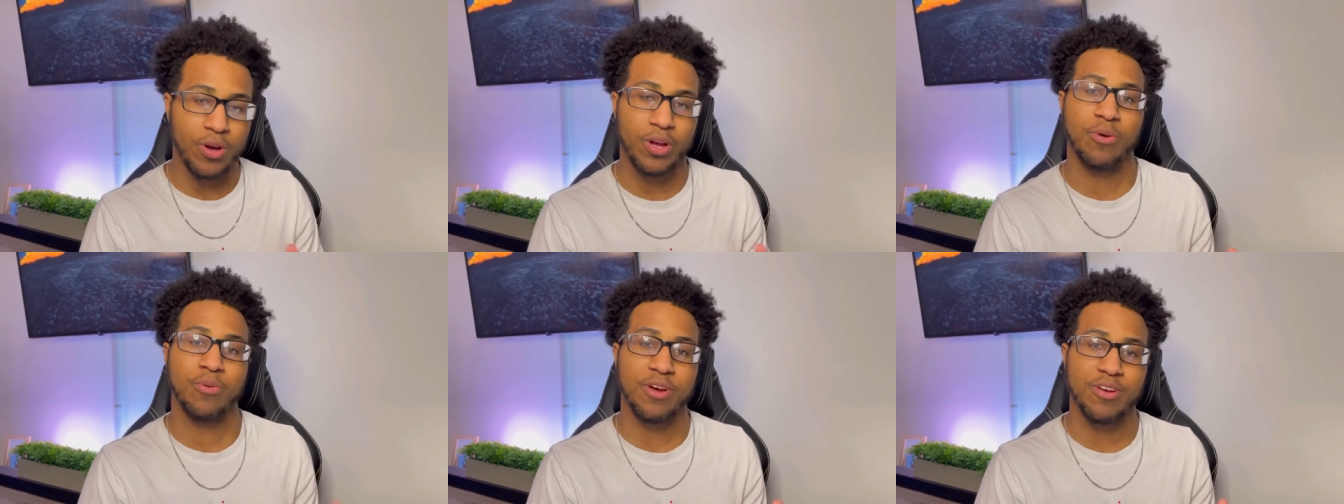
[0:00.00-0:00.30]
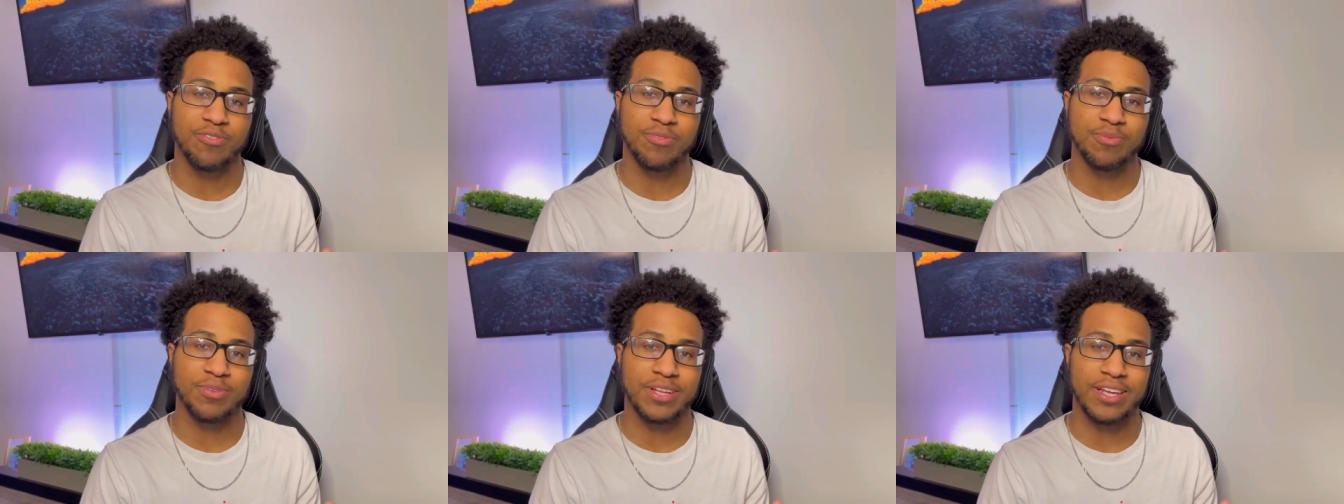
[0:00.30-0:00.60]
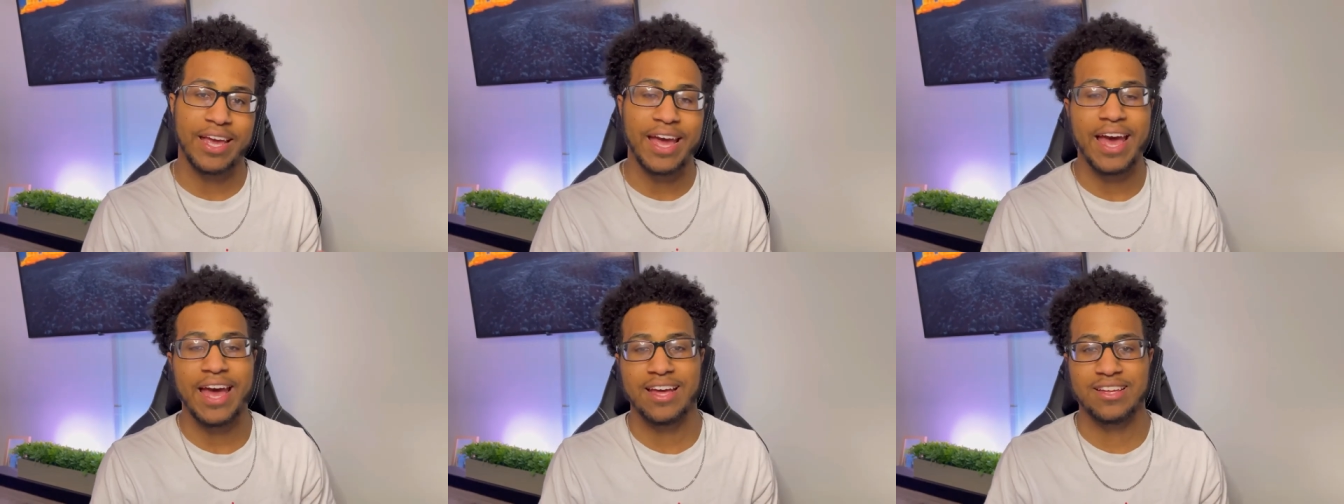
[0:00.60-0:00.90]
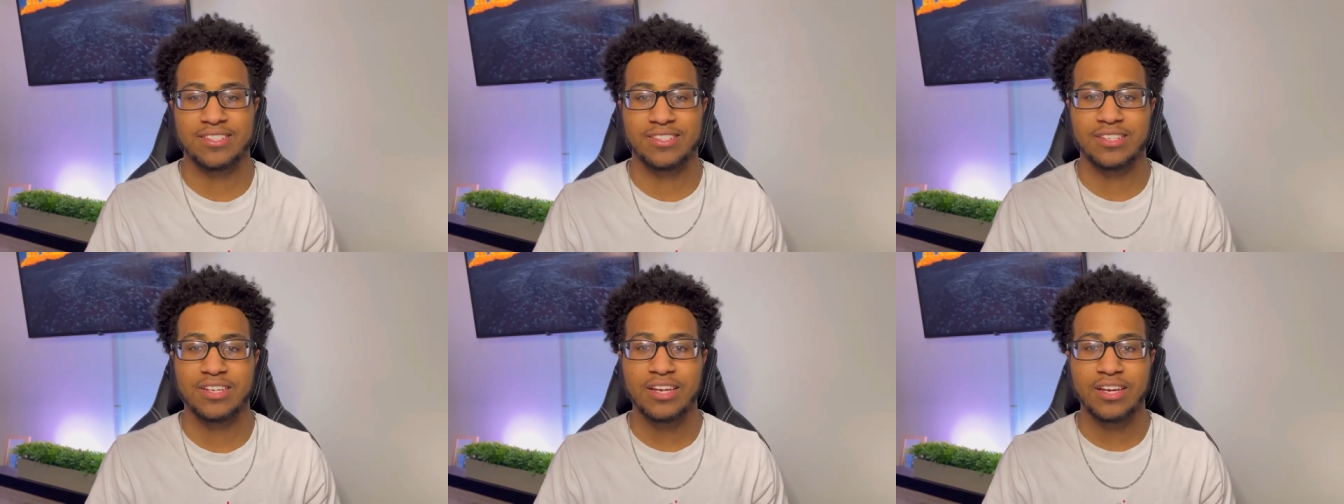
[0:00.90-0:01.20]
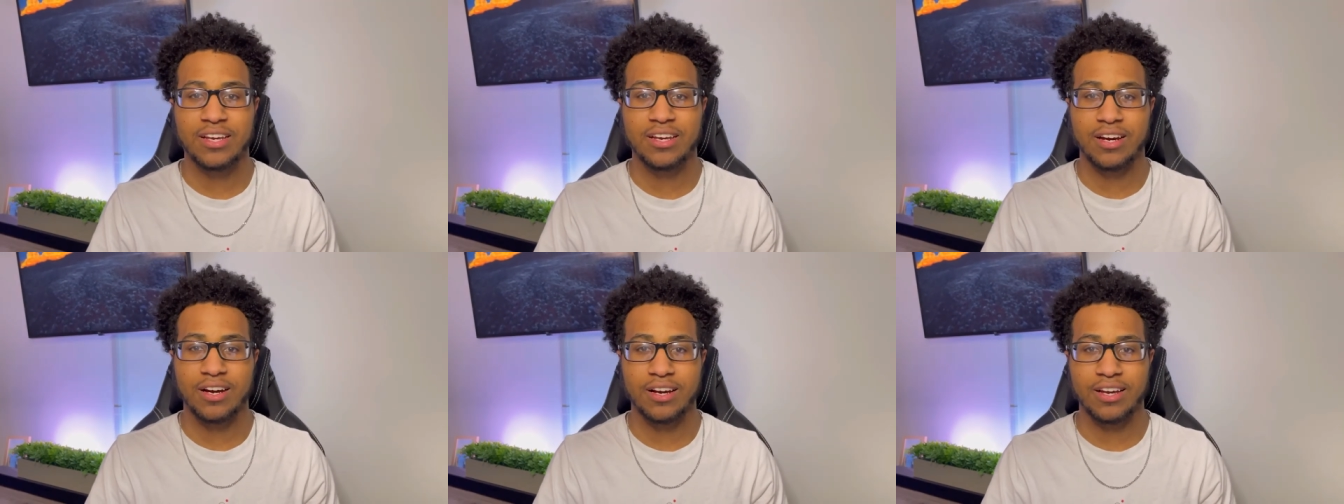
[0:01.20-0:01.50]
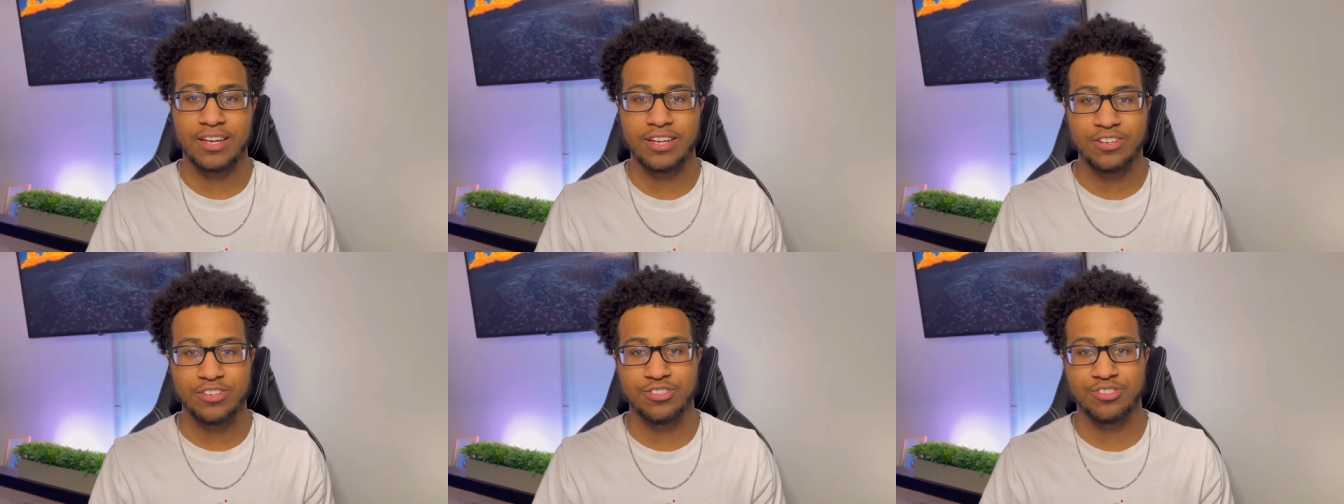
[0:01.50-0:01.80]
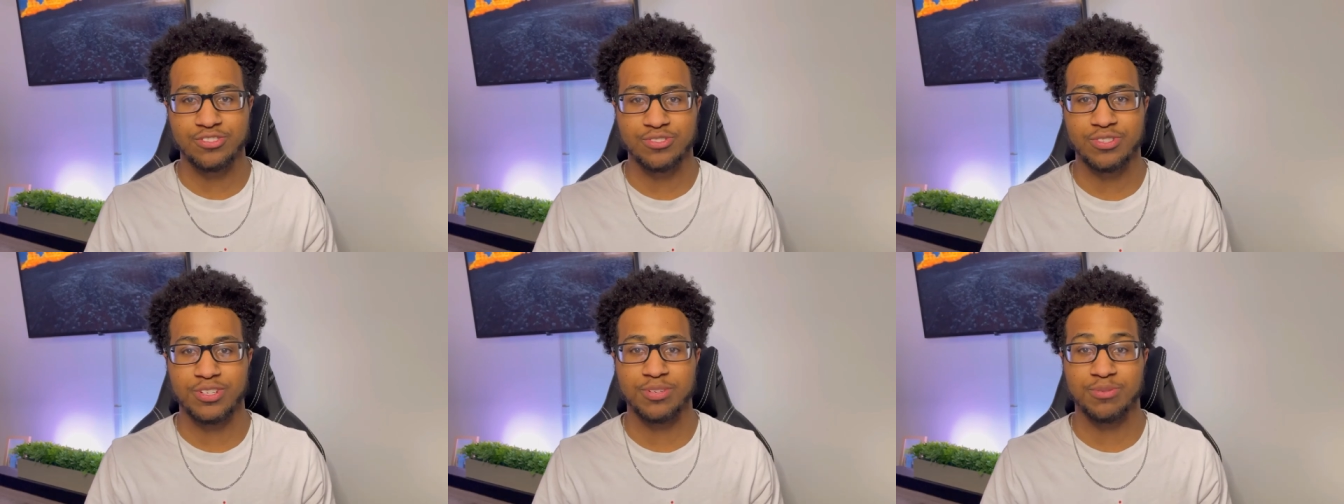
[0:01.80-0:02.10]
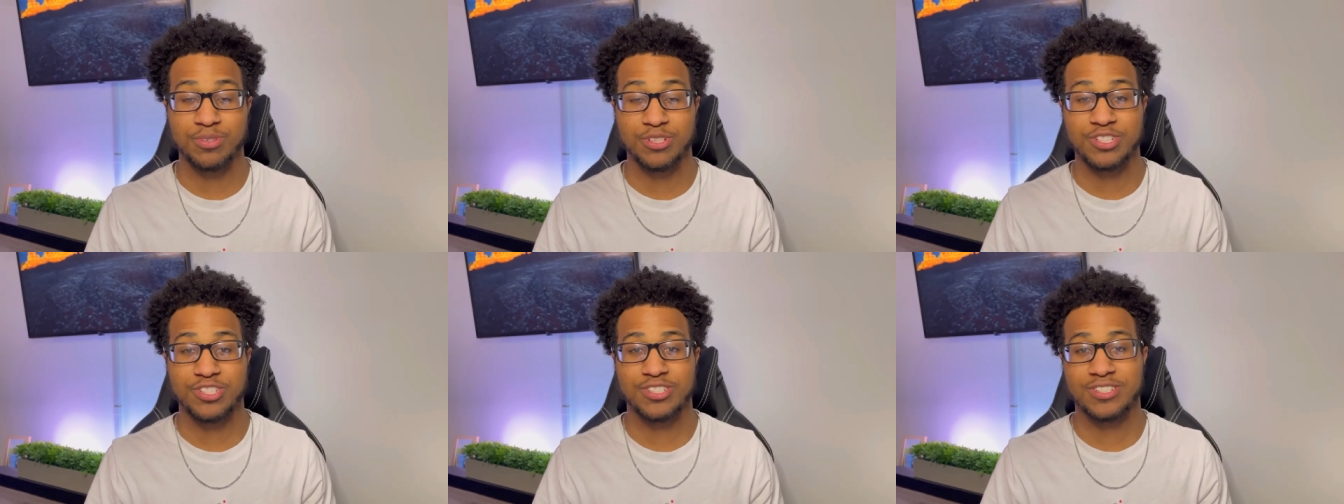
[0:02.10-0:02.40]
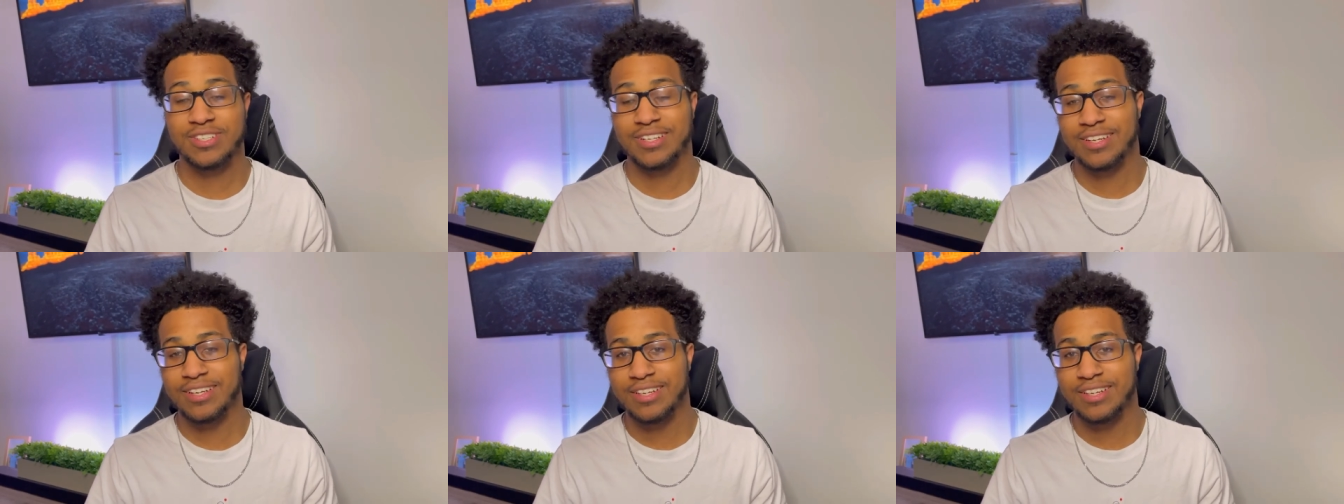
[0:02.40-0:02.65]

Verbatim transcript: away from the gas uh, industry, which